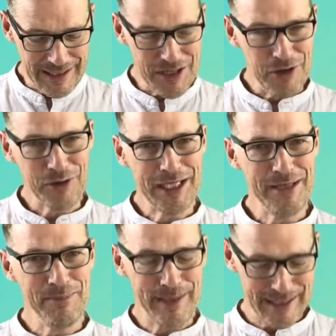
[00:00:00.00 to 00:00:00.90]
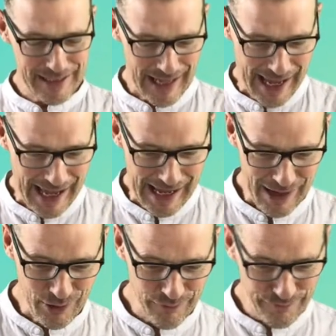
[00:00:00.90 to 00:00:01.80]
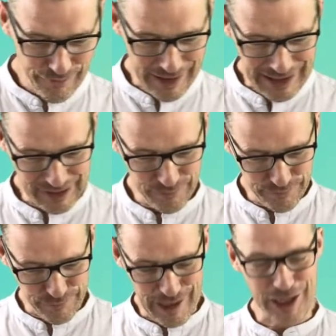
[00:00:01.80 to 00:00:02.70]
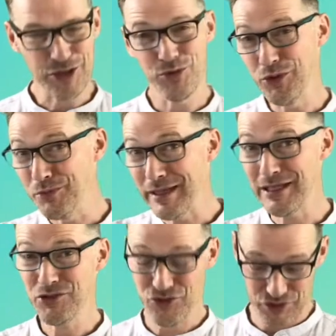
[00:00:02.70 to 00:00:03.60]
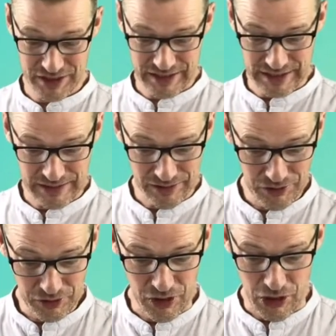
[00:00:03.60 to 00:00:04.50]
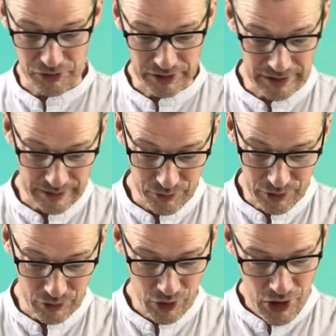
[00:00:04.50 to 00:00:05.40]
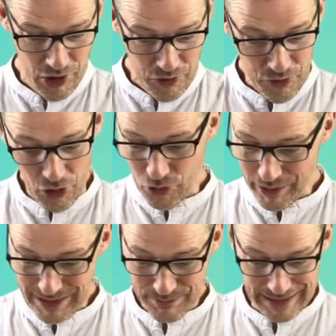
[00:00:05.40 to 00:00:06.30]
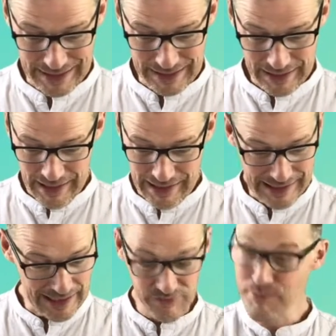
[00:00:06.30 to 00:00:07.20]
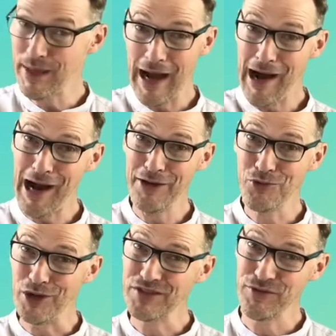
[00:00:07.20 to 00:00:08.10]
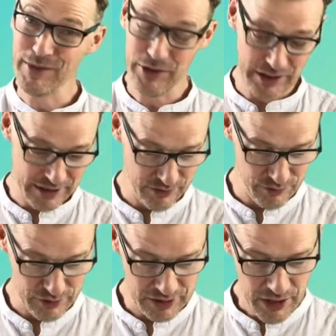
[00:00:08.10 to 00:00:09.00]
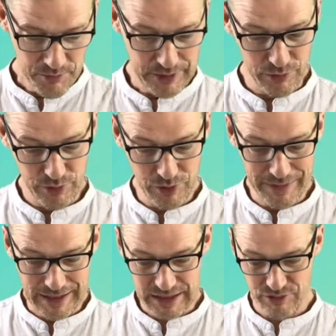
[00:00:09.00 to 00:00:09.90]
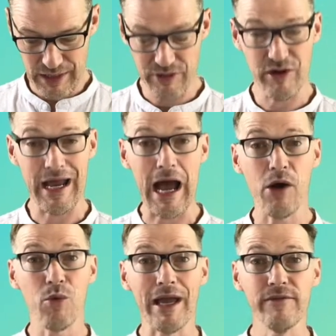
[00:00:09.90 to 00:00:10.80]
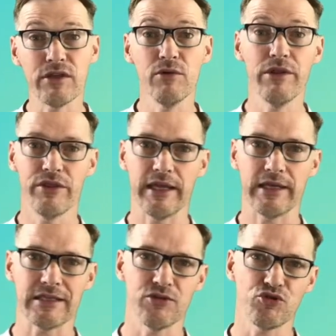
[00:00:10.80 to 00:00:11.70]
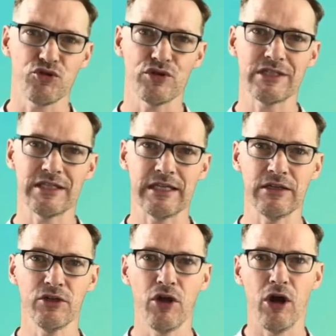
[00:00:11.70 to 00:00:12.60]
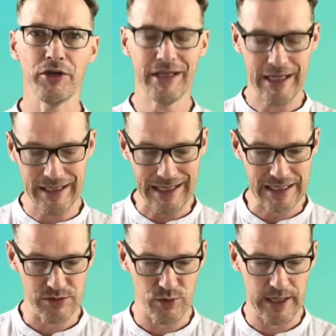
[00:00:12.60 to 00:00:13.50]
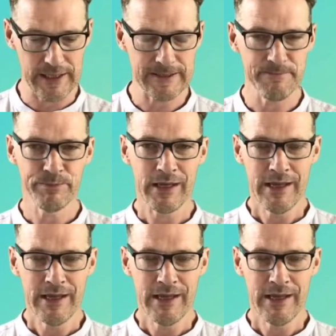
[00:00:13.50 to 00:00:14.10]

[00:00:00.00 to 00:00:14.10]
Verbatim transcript: You know, keeping our faith fresh will mean trusting God, and it will not always mean leaving behind what's familiar to us, but it will mean surrendering our way of doing things and trusting God and His ways.